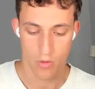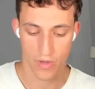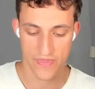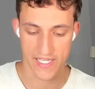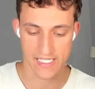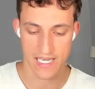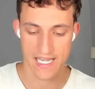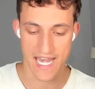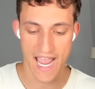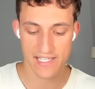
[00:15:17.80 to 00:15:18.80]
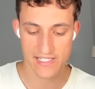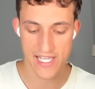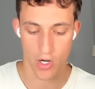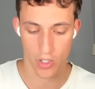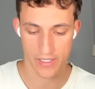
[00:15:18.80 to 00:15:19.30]
with this nasty
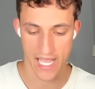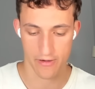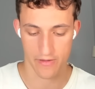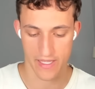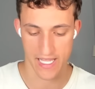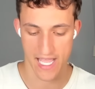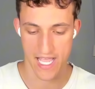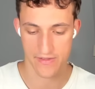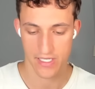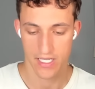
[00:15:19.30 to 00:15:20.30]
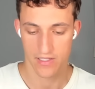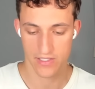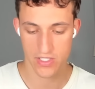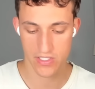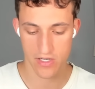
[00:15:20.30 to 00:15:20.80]
hard counter that he has.
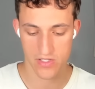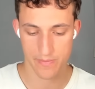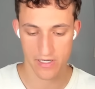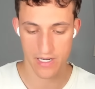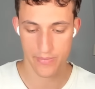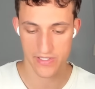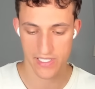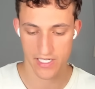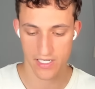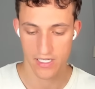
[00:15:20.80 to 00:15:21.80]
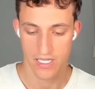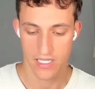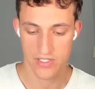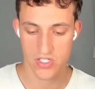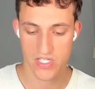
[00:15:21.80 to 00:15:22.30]
Let's just go Spirit Empress here.
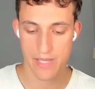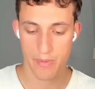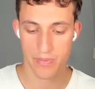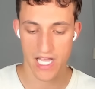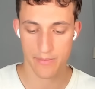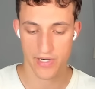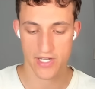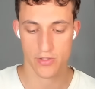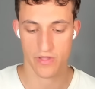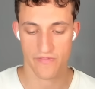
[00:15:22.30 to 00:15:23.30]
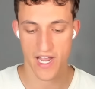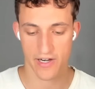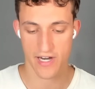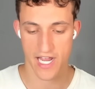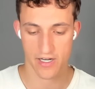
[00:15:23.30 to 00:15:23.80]
Just keep applying pressure with
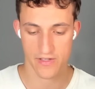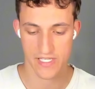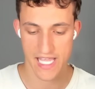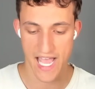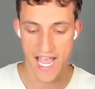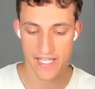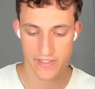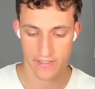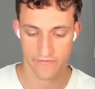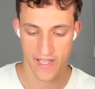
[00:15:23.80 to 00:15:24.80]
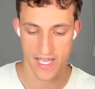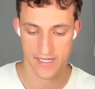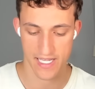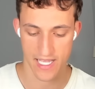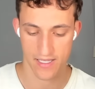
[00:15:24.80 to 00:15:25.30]
Firecrackers. He has to defend,
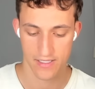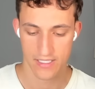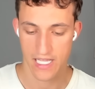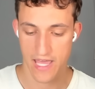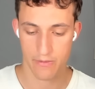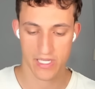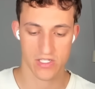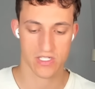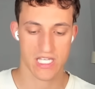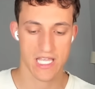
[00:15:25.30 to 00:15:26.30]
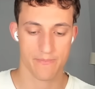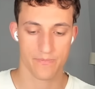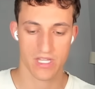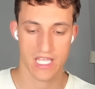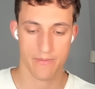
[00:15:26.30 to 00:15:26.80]
yeah. And then we can just keep
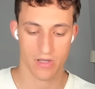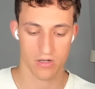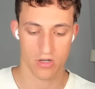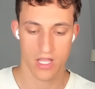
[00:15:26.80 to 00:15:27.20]
on